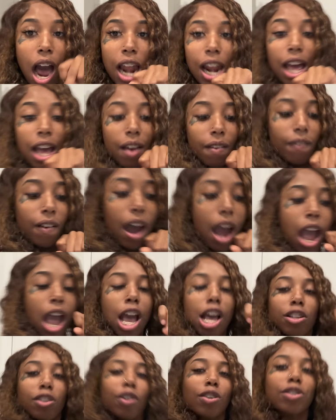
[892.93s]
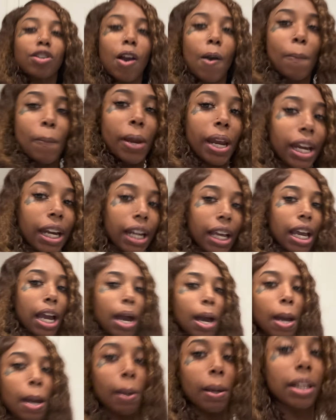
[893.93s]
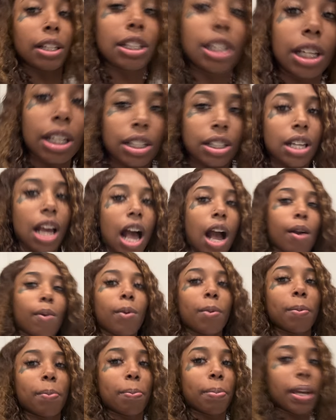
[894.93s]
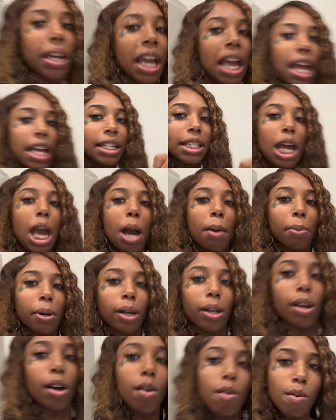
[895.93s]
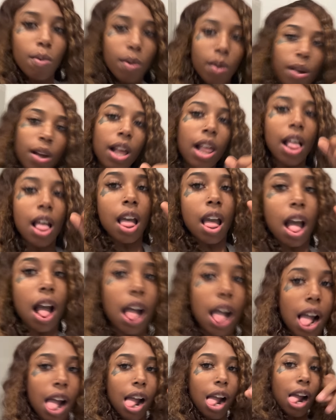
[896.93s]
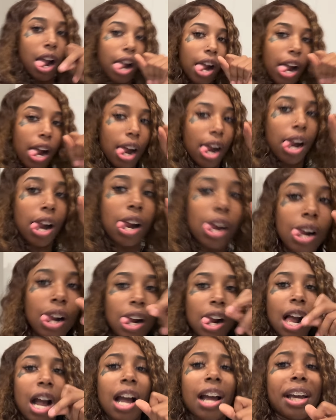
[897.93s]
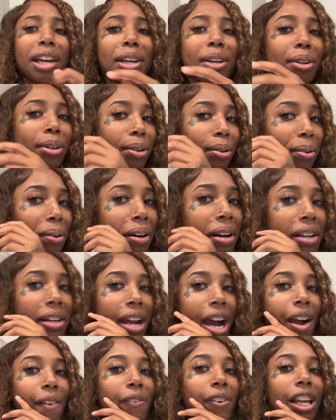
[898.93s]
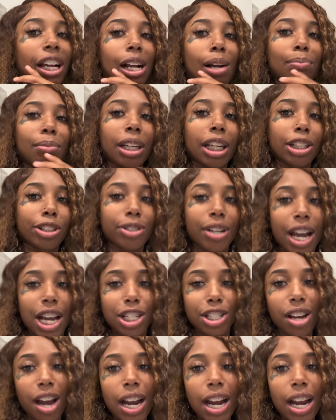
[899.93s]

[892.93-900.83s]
All of our social media and TikTok will be down below. Hey. Eh, ew, now I feel like I'm looking trash.